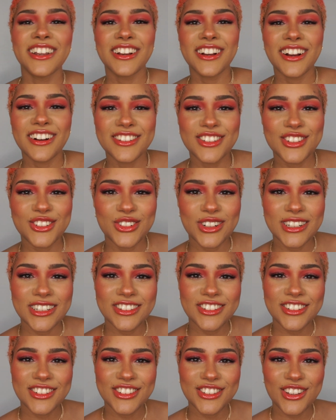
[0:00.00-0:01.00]
gonna go straight
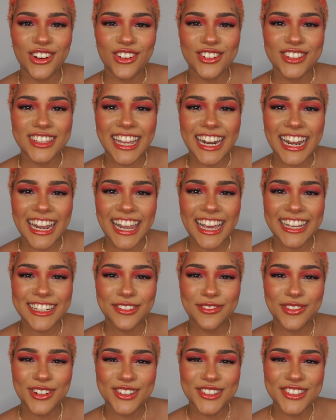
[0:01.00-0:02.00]
to the song that I like
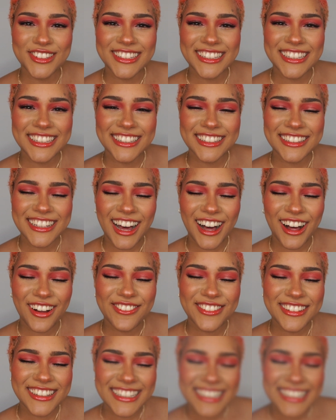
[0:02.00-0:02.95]
the most in this album.